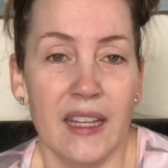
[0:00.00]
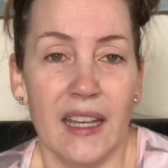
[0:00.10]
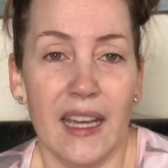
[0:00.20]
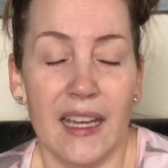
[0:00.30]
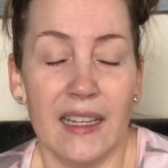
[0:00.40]

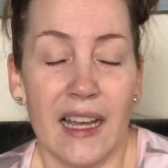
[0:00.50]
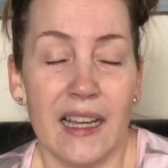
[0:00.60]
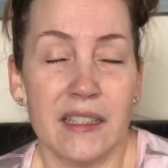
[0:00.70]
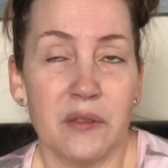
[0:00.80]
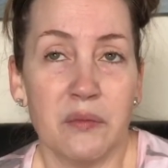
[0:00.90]
And
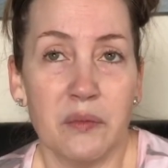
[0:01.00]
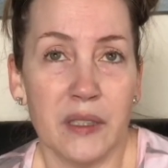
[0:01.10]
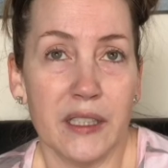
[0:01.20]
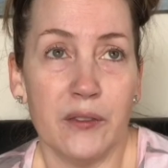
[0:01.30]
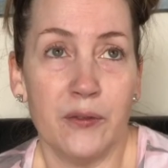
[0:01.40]
as a
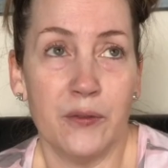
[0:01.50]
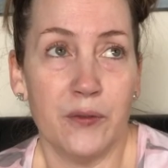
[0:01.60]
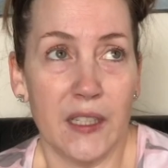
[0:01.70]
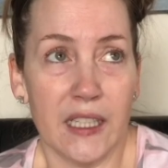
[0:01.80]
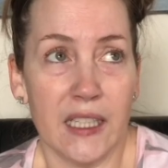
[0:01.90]
really
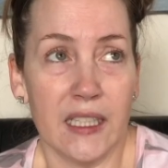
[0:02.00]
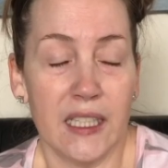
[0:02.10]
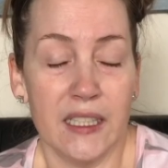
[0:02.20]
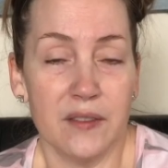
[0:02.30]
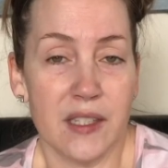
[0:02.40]
funny
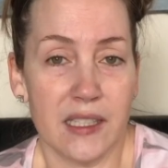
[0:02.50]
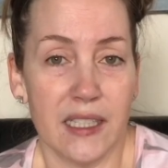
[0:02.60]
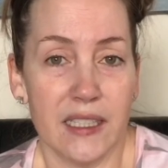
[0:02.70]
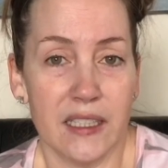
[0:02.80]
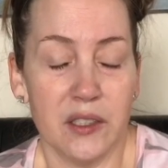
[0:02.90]
kind of
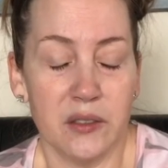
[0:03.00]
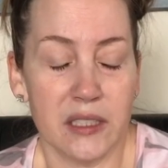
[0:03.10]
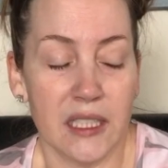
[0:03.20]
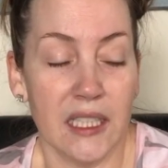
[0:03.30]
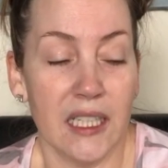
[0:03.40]
side note,